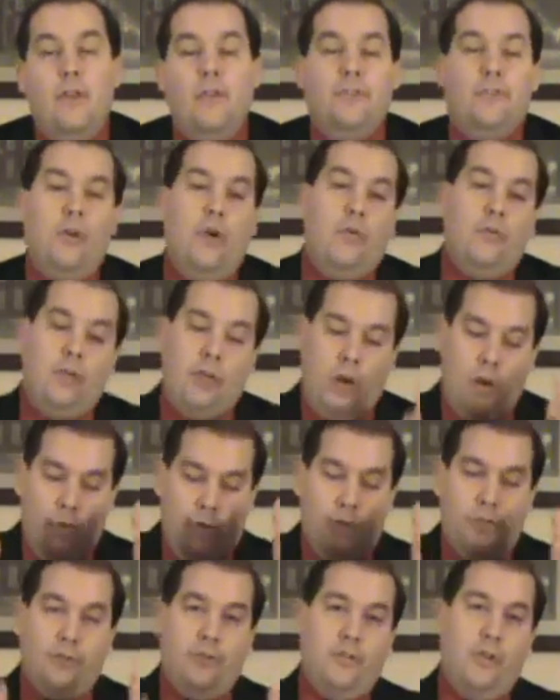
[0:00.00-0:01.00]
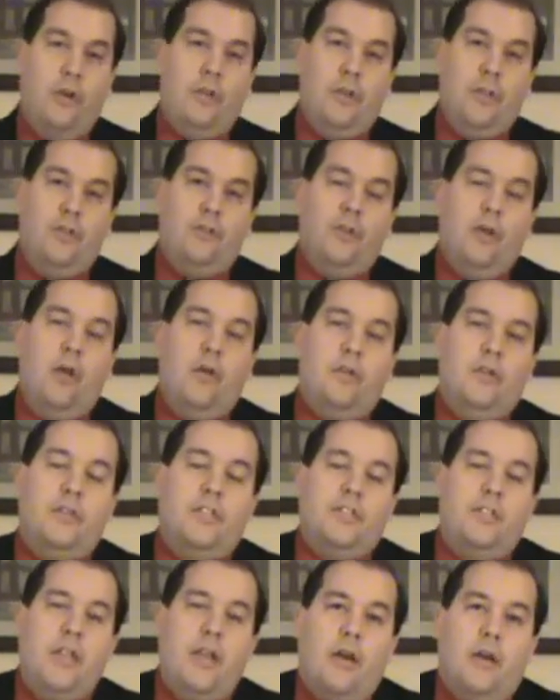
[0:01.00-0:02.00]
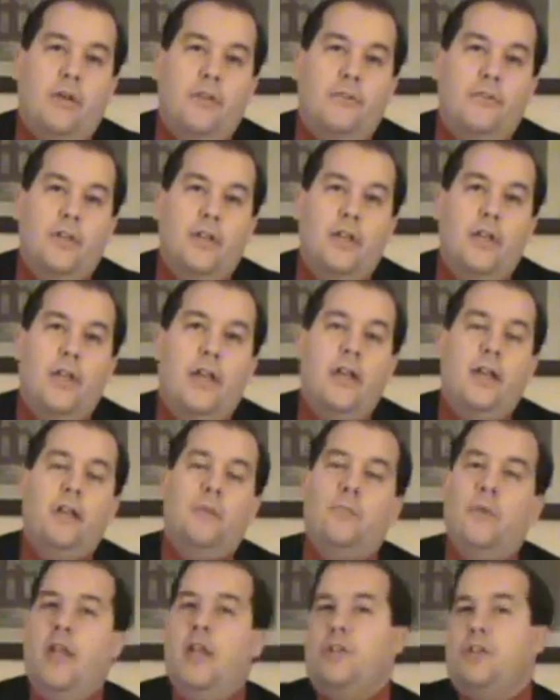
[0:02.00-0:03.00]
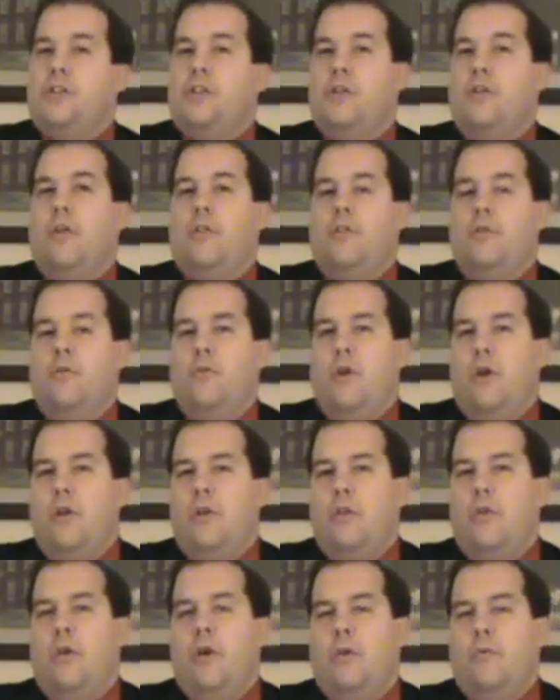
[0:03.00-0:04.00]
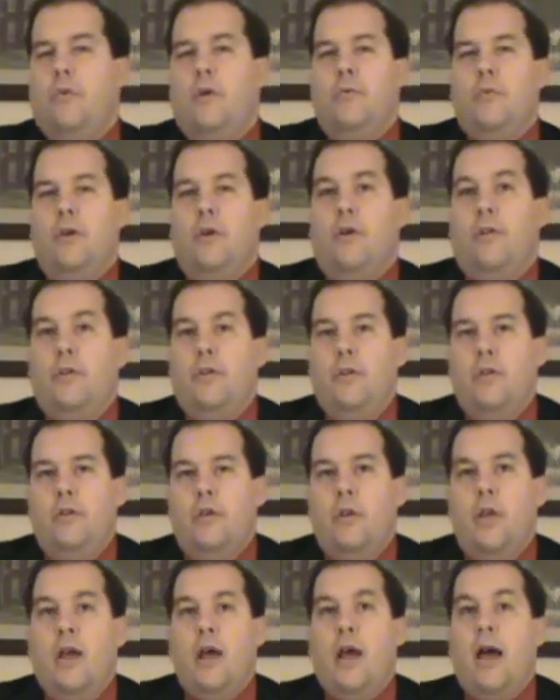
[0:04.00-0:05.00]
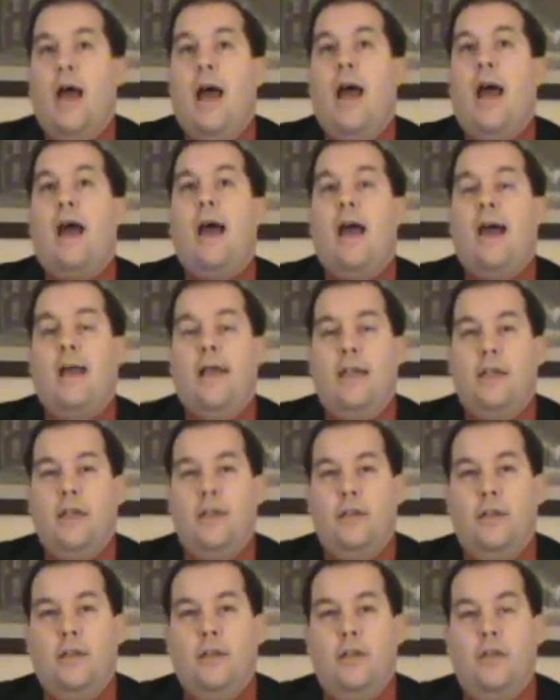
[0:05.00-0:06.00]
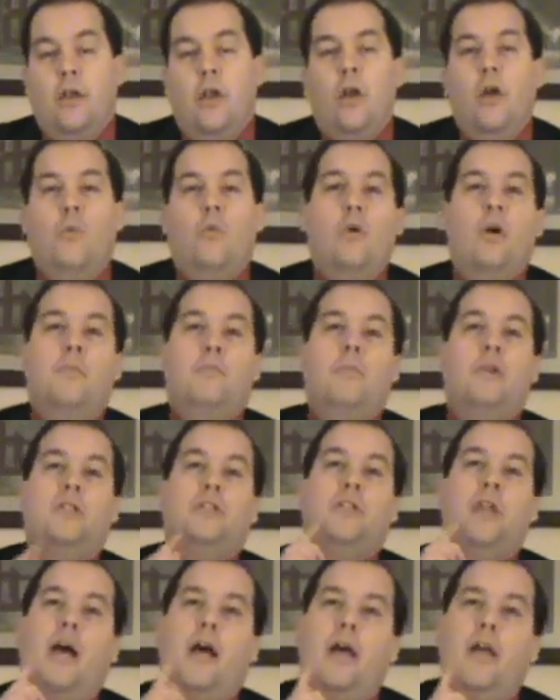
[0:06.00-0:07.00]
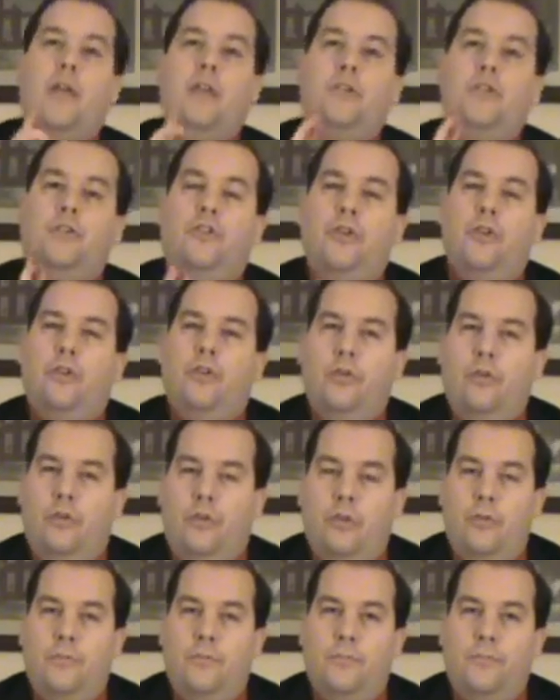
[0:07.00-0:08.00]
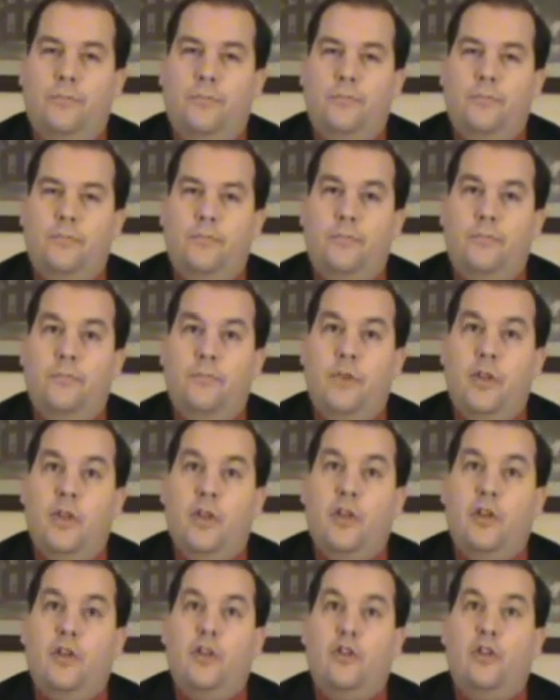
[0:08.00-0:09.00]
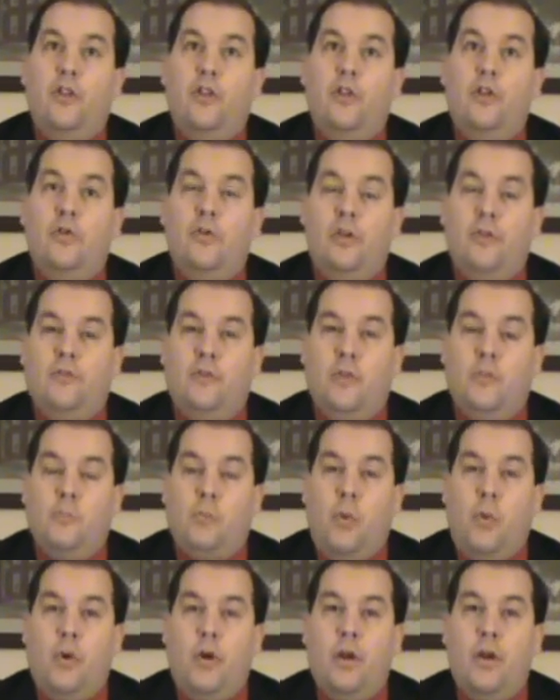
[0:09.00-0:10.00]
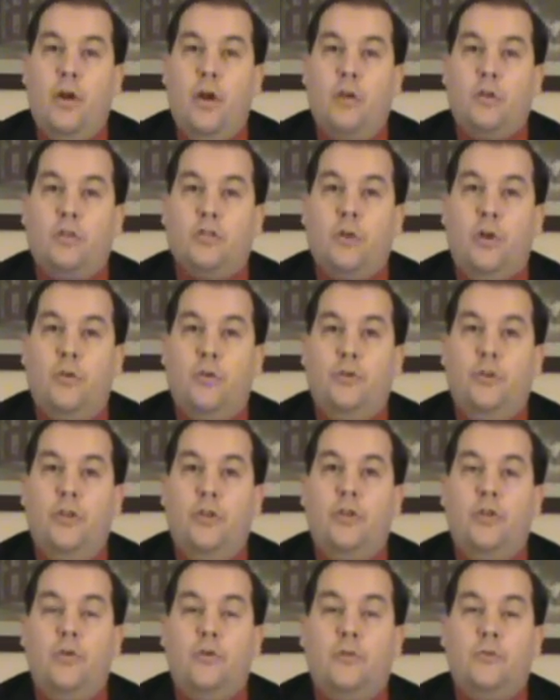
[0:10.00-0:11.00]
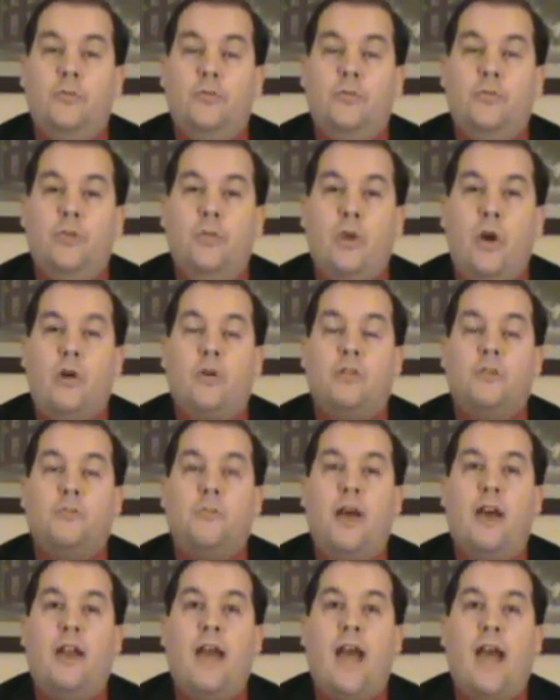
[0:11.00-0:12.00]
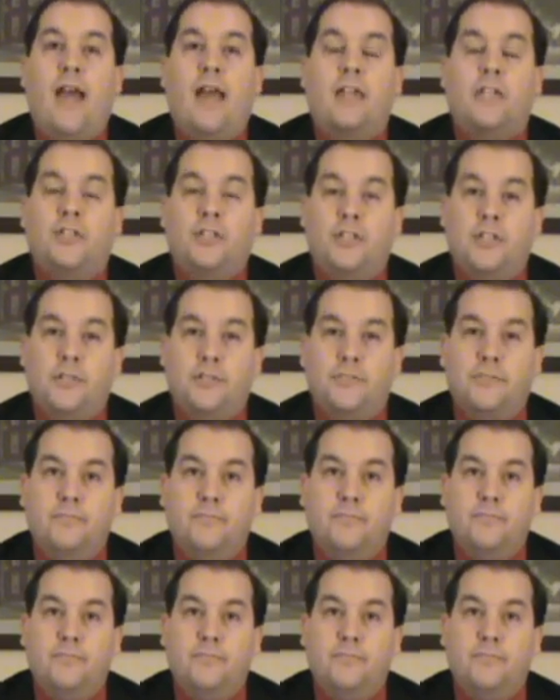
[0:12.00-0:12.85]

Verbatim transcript: So the onus is on, us, on self to make sure that we're doing what we ought to do. I. What must I do? Do is important also. Do talks about action.